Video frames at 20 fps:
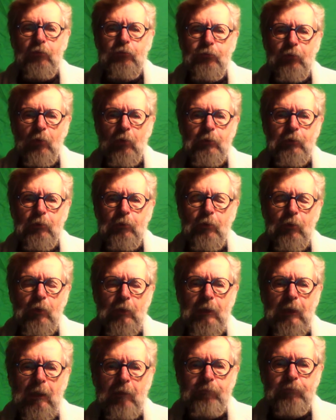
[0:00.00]
so you're
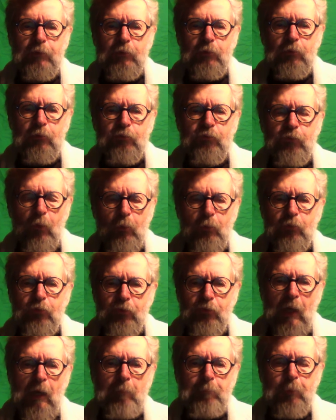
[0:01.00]
going to have to use
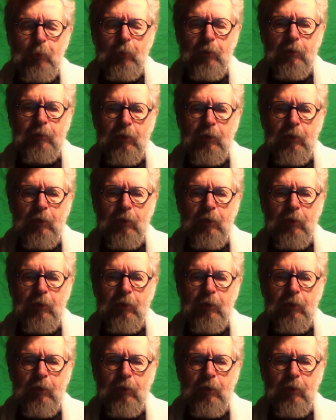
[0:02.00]
Photoshop or